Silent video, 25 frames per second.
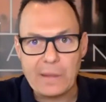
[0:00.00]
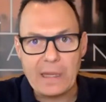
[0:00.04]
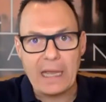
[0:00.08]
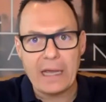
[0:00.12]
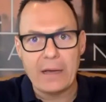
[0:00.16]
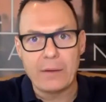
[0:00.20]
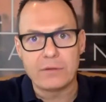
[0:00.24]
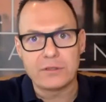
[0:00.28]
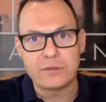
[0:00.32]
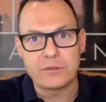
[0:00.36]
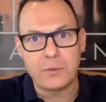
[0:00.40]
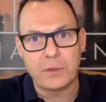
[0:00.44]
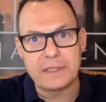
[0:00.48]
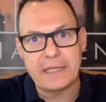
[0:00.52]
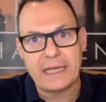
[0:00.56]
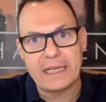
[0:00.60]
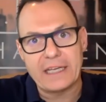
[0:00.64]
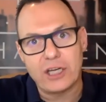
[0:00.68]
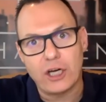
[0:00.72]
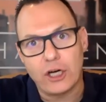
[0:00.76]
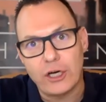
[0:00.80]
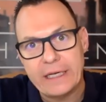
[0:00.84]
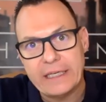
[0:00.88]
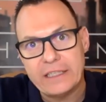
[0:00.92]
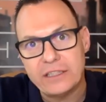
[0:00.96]
It was what they
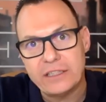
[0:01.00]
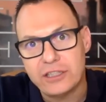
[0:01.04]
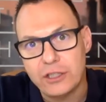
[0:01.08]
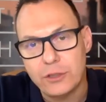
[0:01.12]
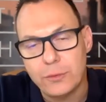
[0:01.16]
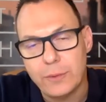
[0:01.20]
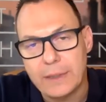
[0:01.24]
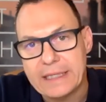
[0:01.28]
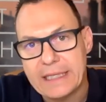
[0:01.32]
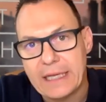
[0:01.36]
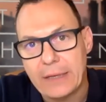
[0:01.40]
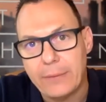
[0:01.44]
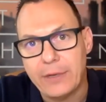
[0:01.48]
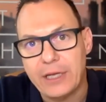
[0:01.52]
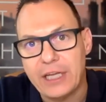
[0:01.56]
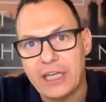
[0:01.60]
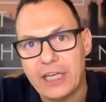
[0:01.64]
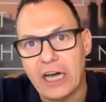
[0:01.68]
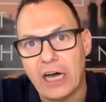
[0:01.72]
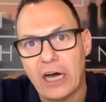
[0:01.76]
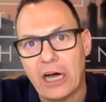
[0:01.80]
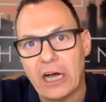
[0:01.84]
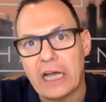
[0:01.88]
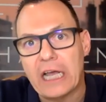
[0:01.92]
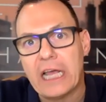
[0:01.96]
got into when they were
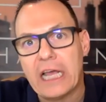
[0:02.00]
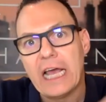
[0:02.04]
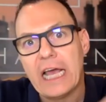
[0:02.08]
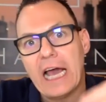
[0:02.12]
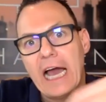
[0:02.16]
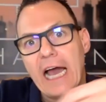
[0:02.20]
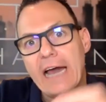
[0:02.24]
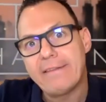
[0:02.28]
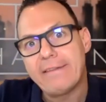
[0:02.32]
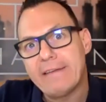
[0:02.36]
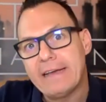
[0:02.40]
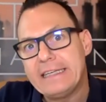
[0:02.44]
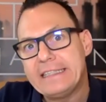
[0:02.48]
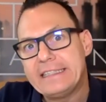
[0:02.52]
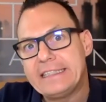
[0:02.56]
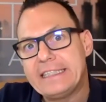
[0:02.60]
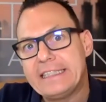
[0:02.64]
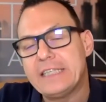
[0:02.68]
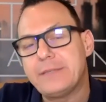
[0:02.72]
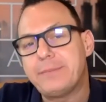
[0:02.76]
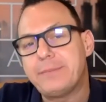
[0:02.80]
young, and they did